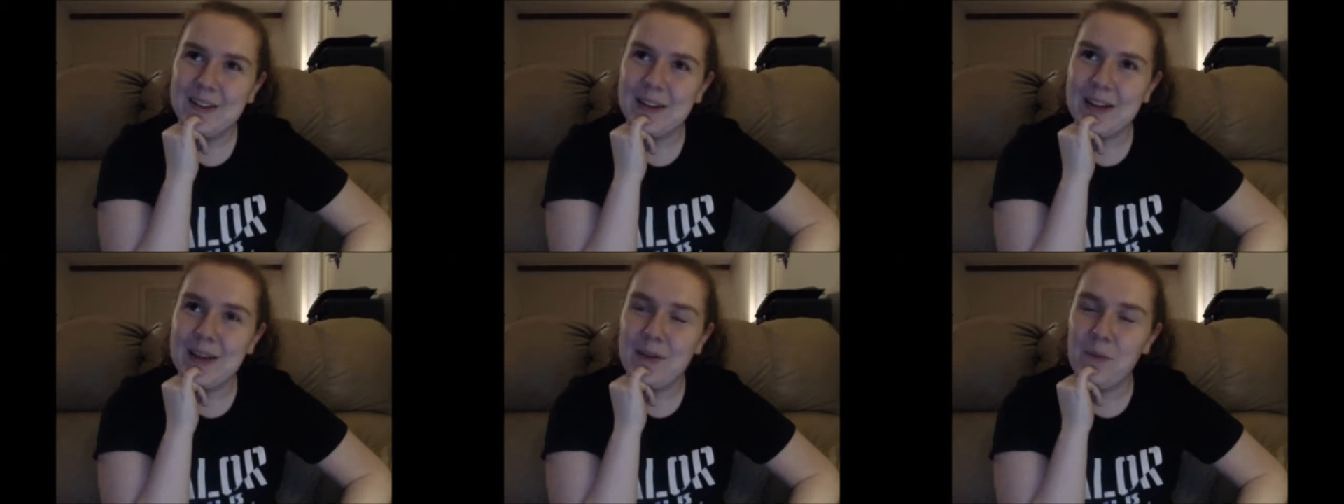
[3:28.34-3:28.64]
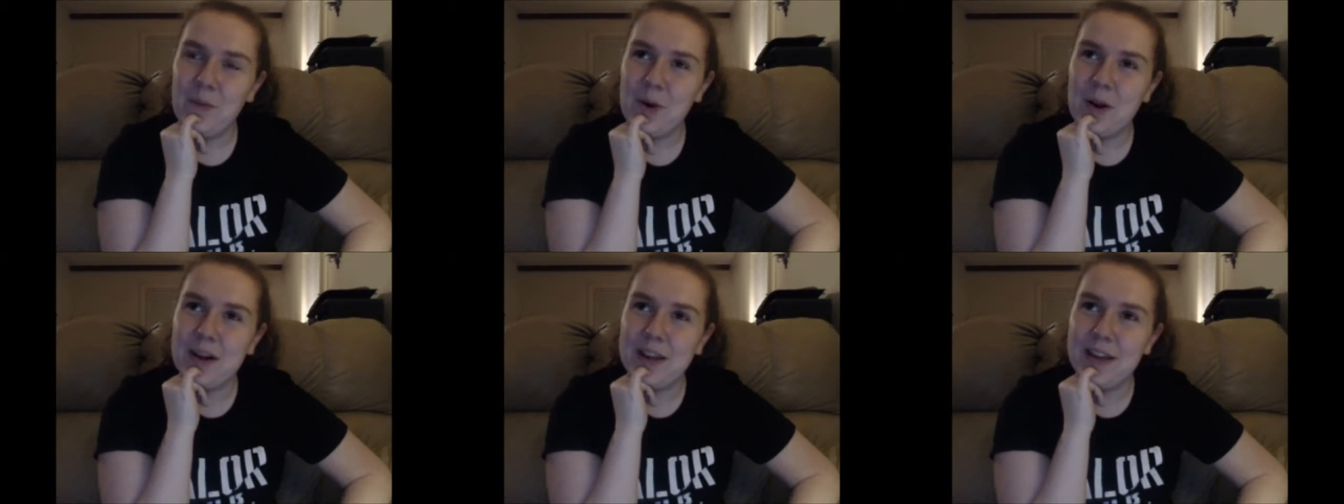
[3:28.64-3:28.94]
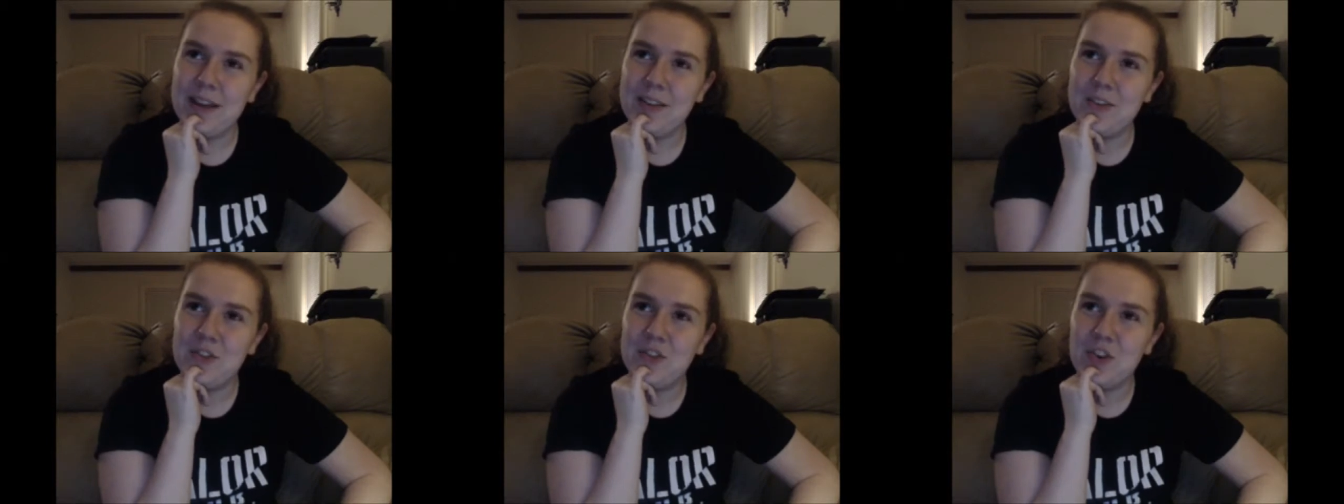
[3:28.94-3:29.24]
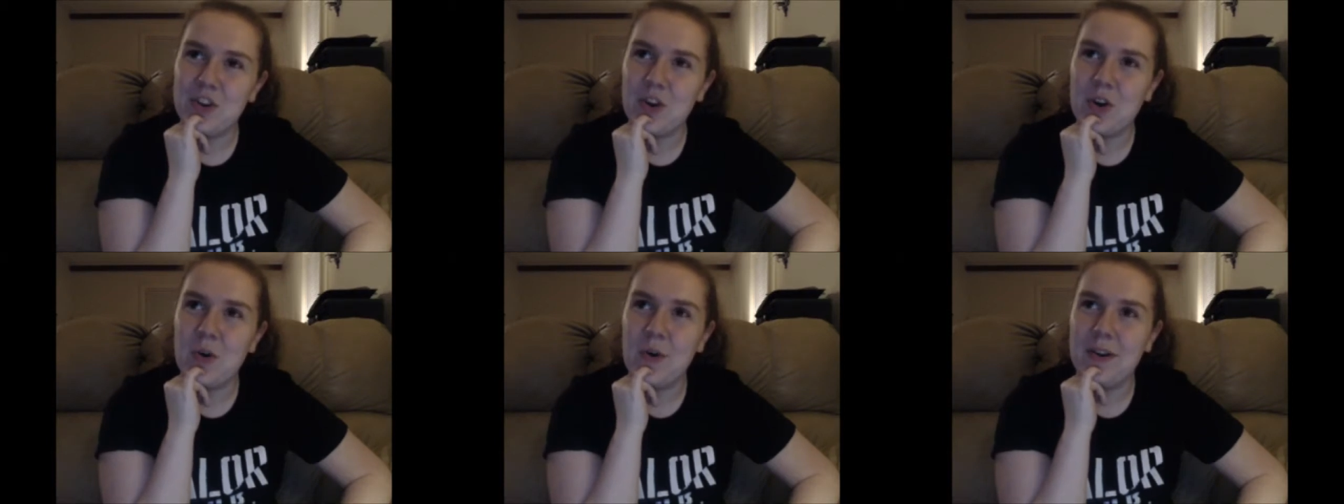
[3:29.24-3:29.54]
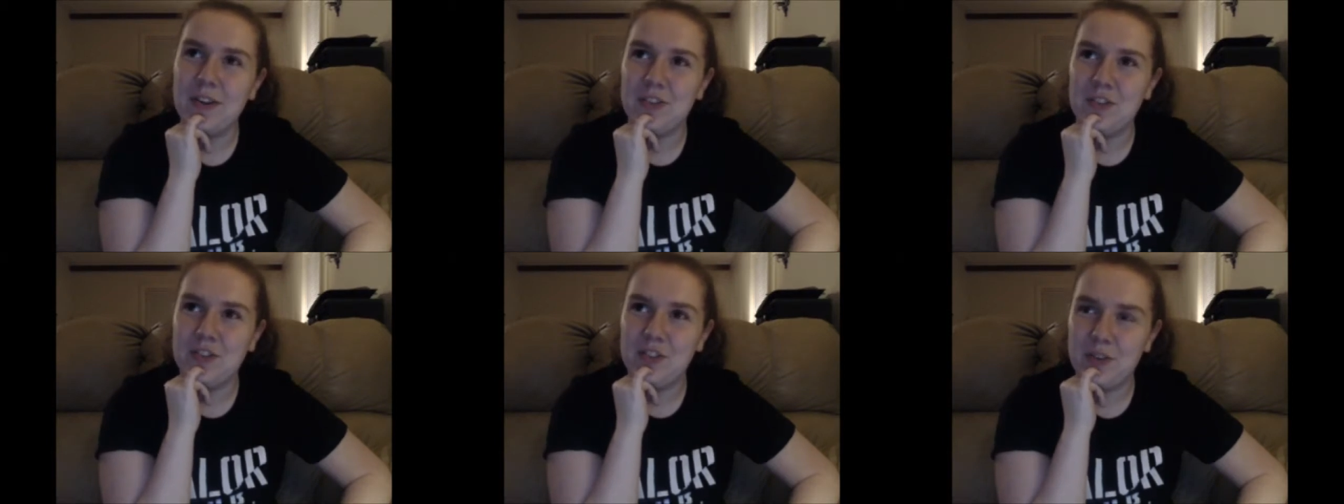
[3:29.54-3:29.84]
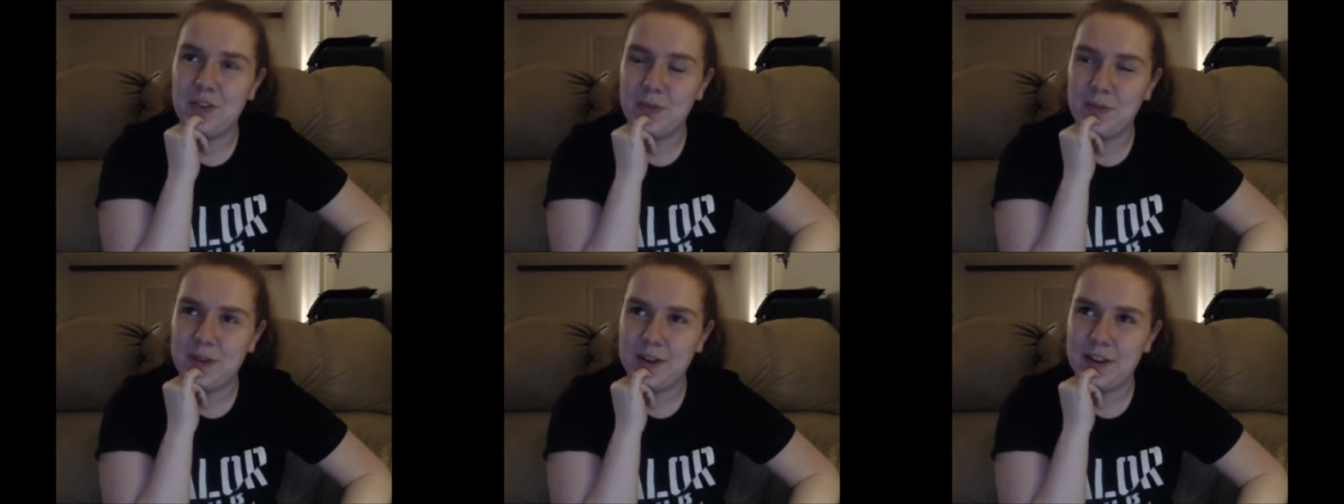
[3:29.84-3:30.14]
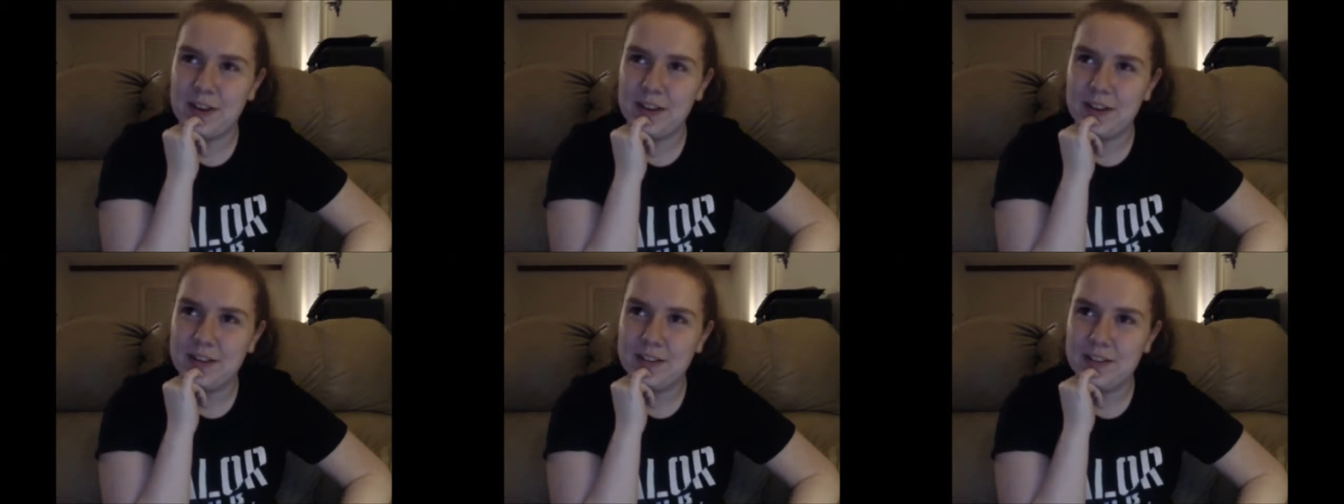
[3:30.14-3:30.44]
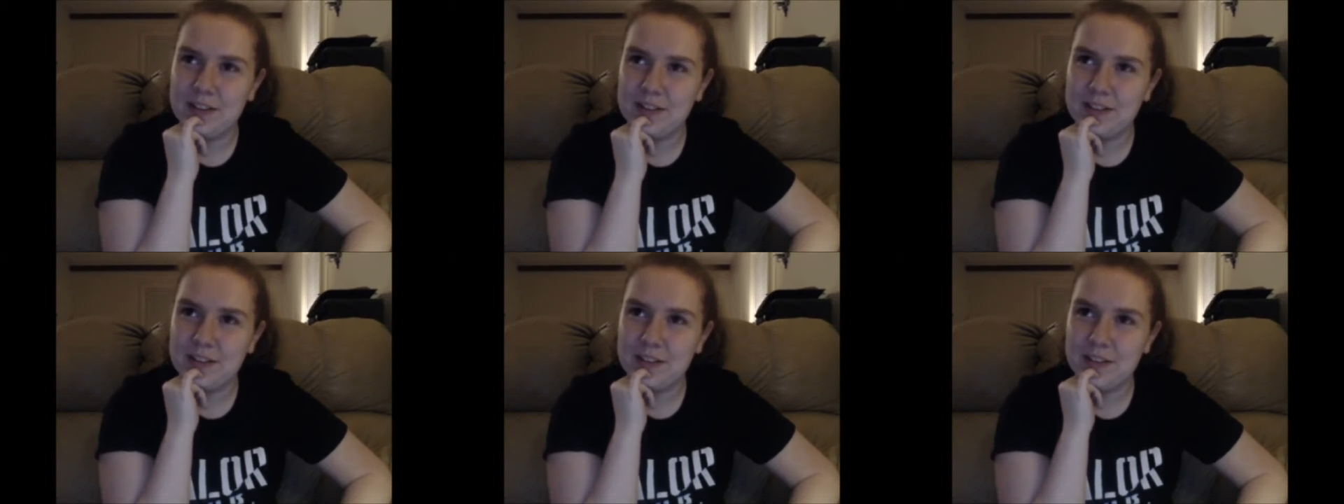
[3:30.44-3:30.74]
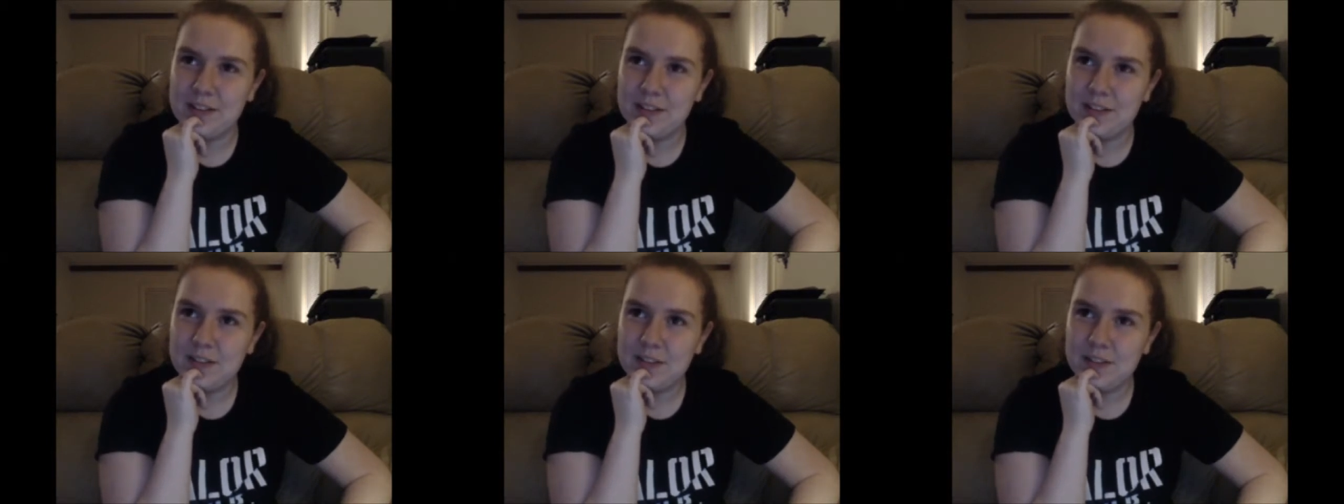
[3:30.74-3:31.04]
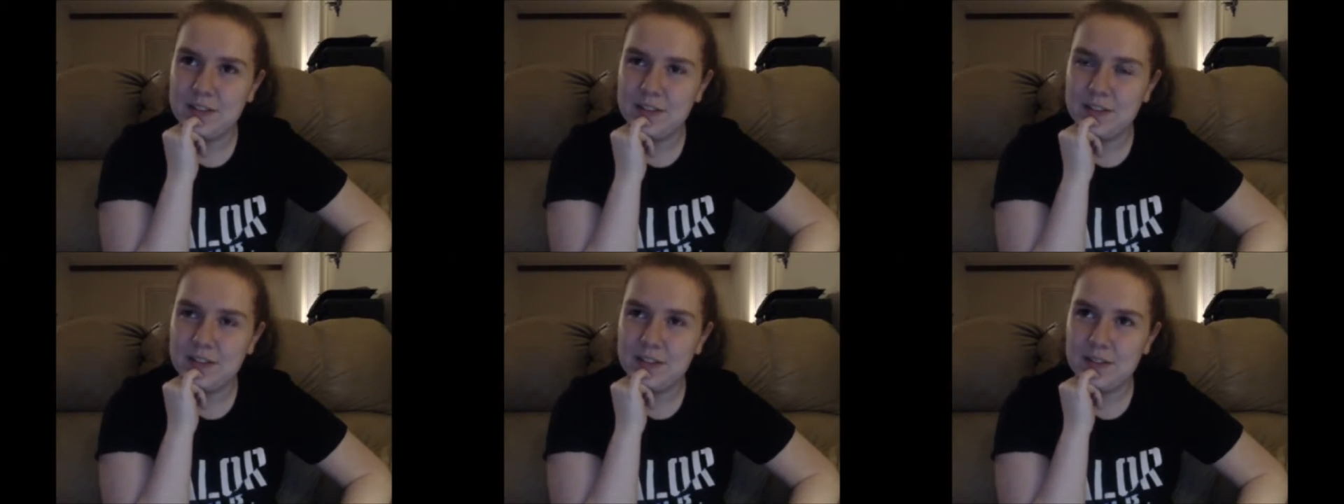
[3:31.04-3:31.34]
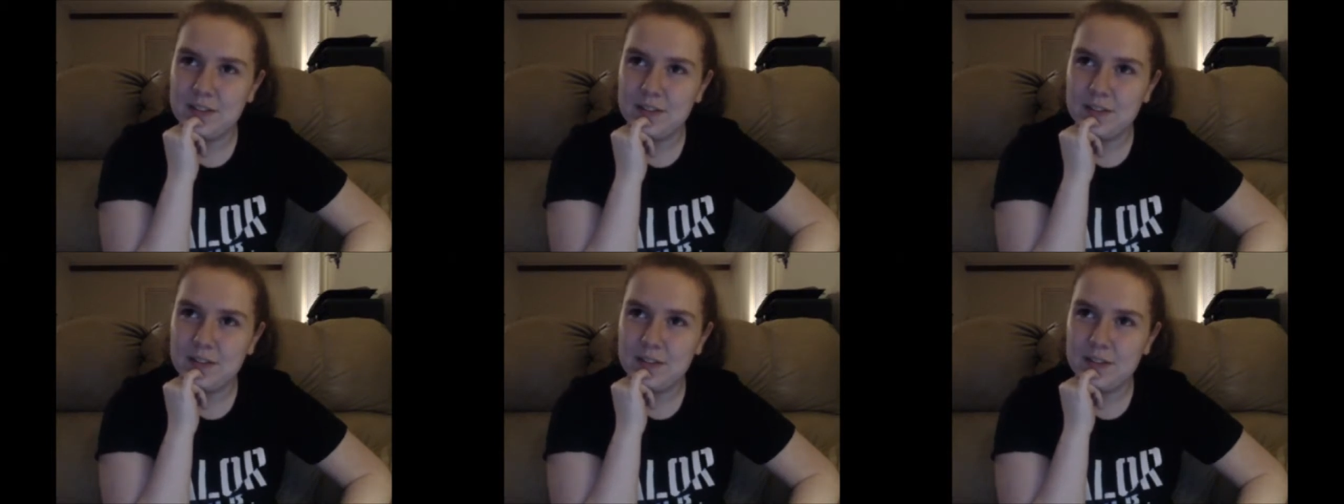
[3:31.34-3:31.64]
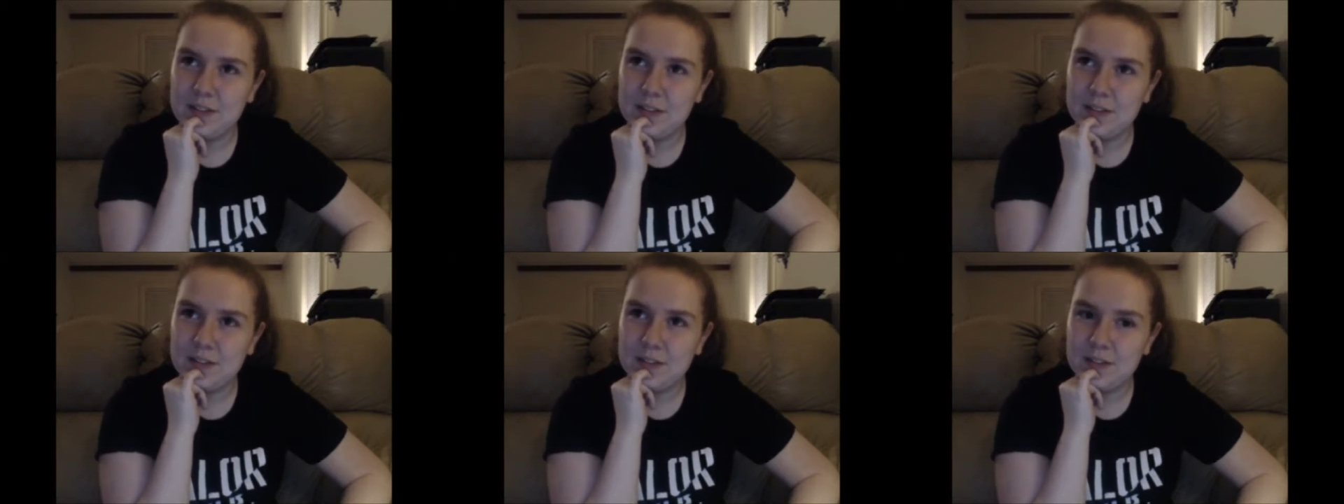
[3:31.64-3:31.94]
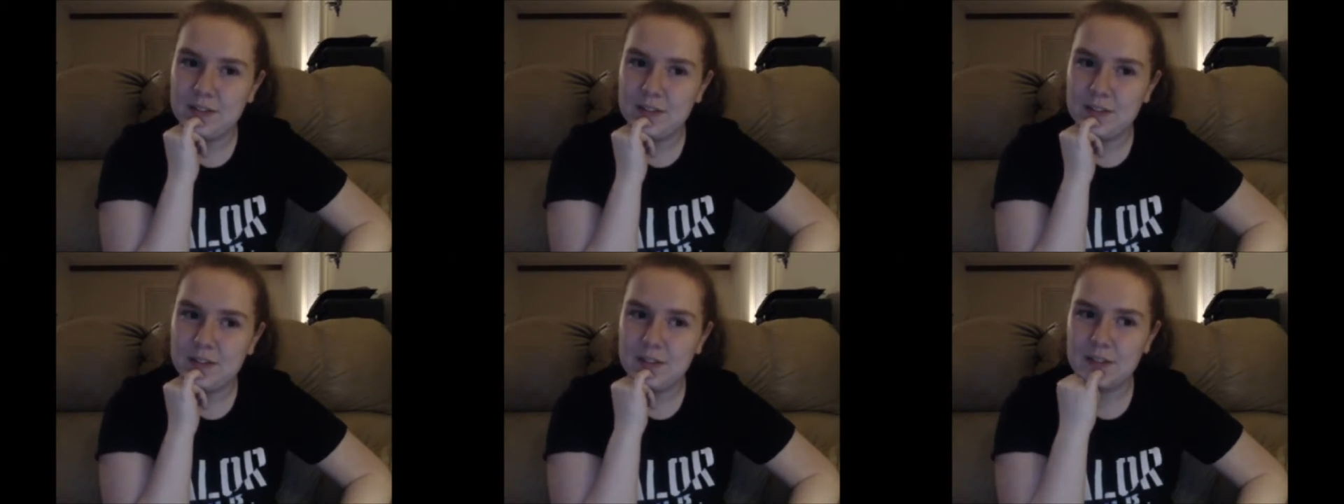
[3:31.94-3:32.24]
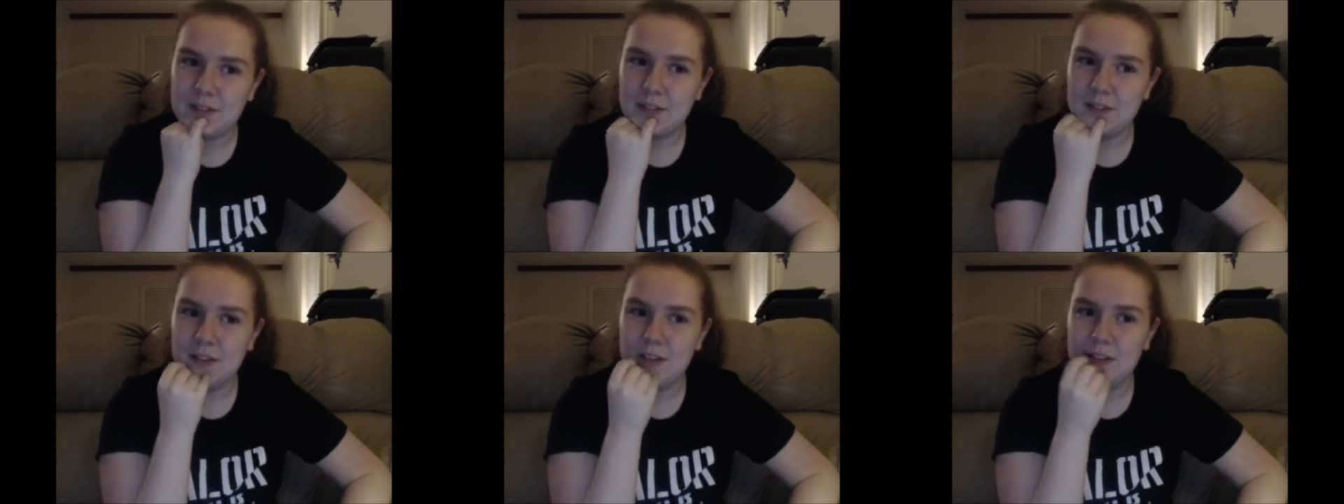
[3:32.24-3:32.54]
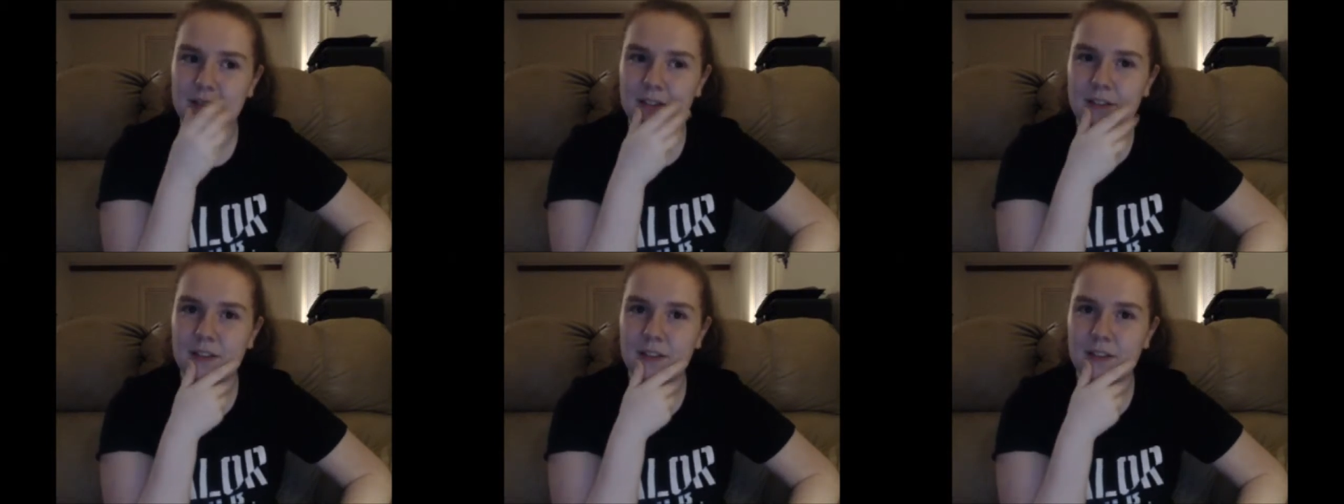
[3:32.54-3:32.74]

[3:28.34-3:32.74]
and what is your question, Reigns? If you are what you say you are,